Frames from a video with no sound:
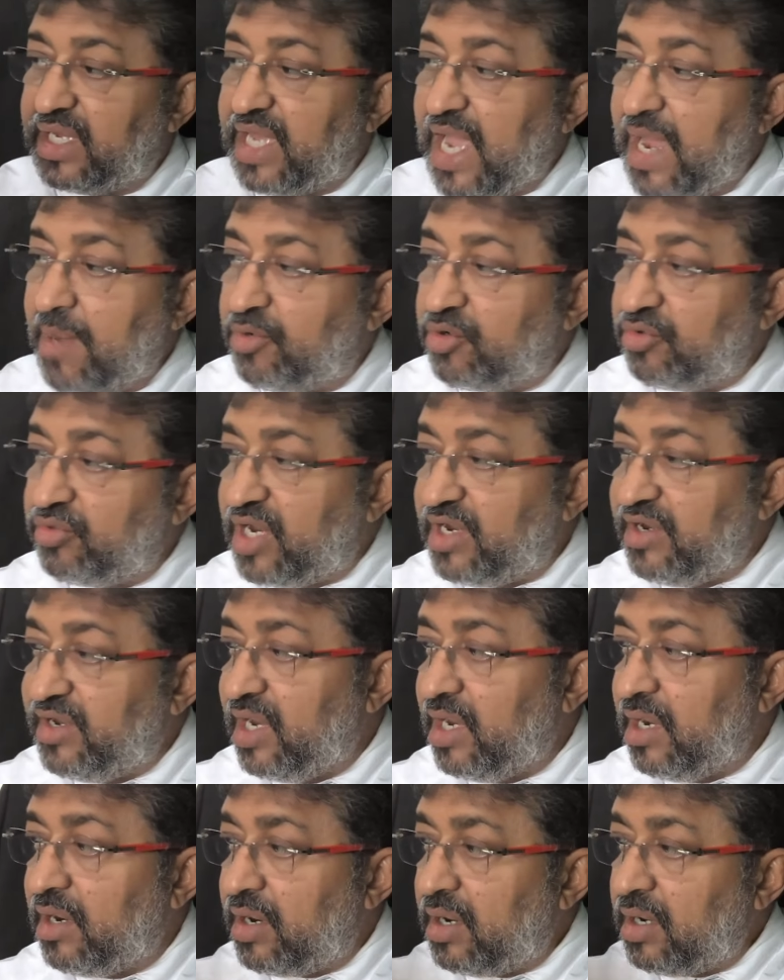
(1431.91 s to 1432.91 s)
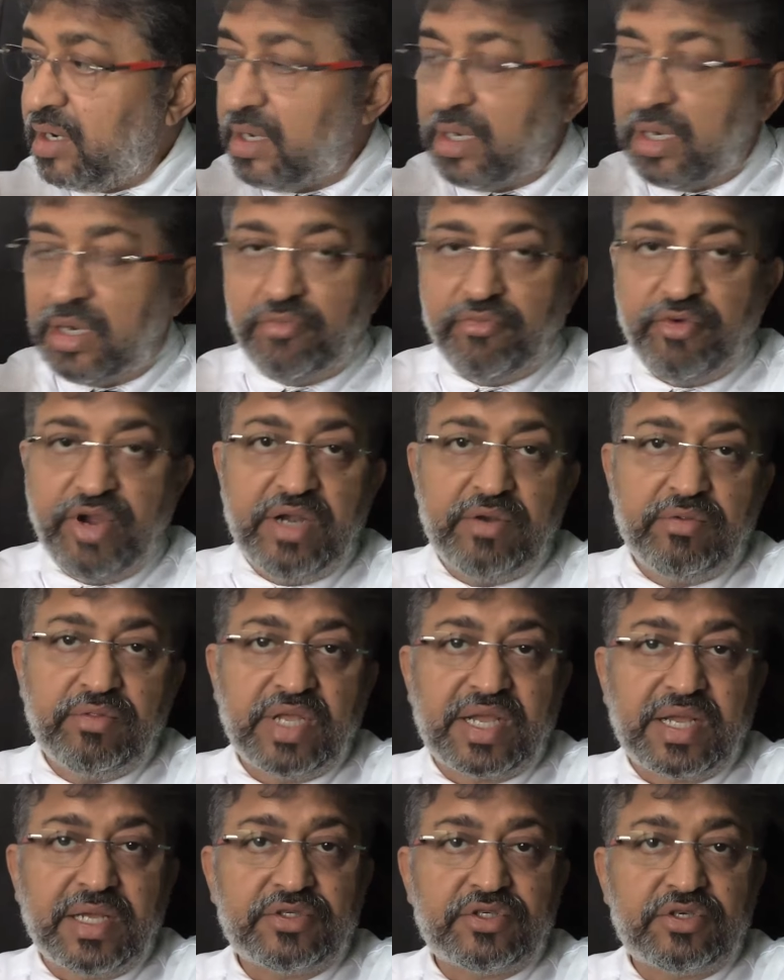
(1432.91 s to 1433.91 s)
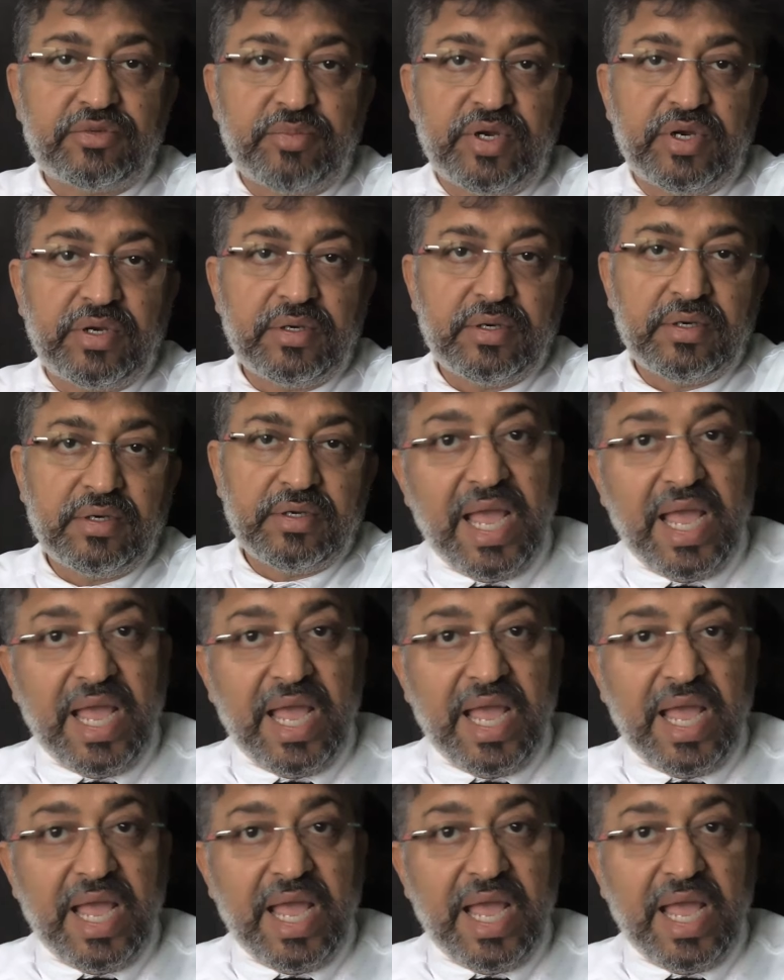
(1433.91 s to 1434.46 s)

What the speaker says: came to the dealer, went to the customer.